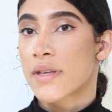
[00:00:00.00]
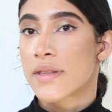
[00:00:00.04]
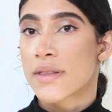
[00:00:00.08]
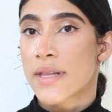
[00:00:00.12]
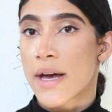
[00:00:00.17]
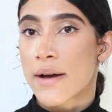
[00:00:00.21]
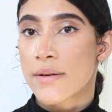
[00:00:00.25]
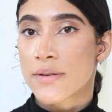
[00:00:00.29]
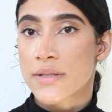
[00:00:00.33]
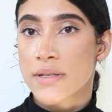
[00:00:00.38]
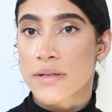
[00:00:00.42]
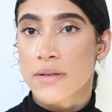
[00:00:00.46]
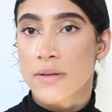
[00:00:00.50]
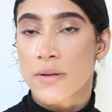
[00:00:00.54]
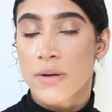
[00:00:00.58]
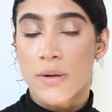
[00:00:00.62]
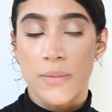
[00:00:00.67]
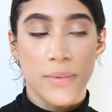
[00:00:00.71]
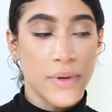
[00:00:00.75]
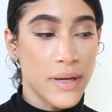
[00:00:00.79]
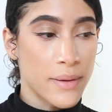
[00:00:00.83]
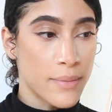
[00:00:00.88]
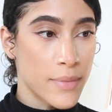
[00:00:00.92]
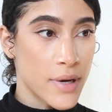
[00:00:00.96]
That was a little
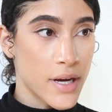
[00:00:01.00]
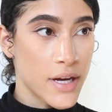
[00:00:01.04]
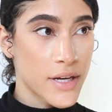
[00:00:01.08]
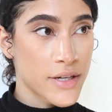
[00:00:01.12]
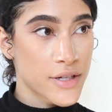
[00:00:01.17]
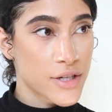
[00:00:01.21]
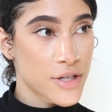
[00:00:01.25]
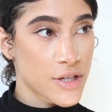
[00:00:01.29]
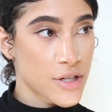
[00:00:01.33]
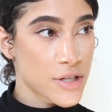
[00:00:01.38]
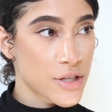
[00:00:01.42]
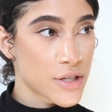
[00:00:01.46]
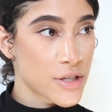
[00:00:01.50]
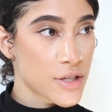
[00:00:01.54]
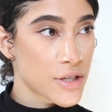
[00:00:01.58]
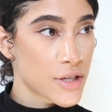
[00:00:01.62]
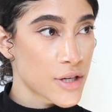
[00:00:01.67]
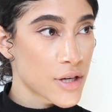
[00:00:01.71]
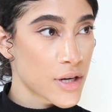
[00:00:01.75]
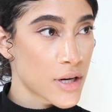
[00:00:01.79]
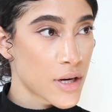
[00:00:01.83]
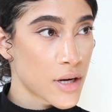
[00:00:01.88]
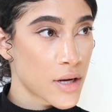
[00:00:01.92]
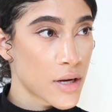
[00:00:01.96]
bit much,
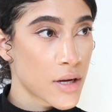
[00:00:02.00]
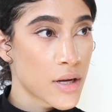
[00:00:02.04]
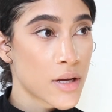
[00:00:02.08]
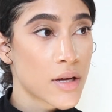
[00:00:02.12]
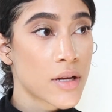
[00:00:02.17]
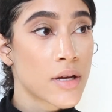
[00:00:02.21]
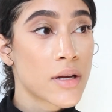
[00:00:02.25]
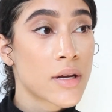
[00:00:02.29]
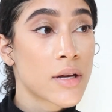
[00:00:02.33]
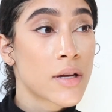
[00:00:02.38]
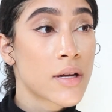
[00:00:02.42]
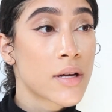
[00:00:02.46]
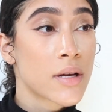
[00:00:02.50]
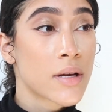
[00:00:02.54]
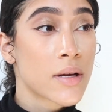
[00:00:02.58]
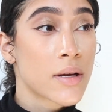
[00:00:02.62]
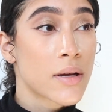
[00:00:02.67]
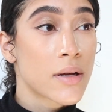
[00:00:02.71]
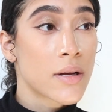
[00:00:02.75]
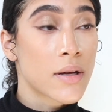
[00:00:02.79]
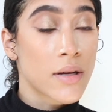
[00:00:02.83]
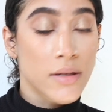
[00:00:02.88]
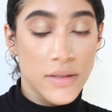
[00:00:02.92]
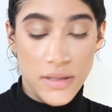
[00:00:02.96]

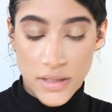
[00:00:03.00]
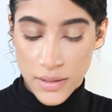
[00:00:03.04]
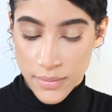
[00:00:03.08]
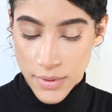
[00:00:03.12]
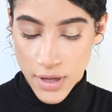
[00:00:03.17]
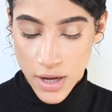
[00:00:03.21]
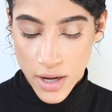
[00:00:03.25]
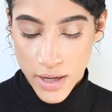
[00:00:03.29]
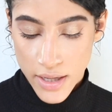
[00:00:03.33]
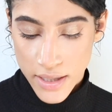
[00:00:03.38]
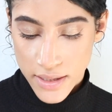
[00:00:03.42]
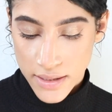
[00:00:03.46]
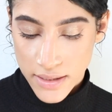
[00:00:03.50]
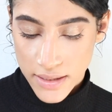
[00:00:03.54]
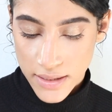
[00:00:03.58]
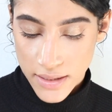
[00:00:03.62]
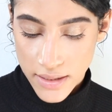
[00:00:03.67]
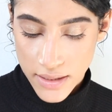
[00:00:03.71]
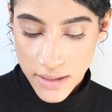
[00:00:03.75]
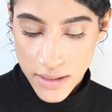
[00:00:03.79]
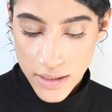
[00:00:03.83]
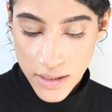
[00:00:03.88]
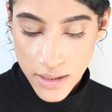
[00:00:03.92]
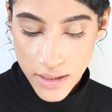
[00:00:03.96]
to be
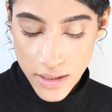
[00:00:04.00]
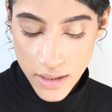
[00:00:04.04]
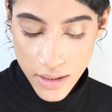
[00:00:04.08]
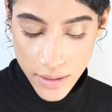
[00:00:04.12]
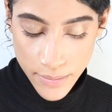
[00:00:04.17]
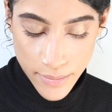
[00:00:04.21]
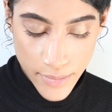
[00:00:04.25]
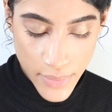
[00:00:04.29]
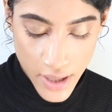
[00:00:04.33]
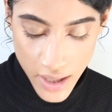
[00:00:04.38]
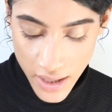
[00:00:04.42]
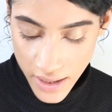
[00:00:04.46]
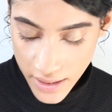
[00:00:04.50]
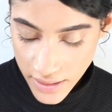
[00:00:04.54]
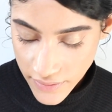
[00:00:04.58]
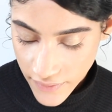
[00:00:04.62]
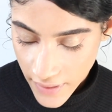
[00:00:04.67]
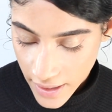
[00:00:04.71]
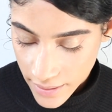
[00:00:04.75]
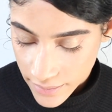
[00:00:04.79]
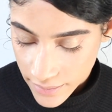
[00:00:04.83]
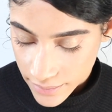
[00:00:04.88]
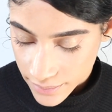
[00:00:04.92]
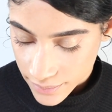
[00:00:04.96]
honest, but it's fine.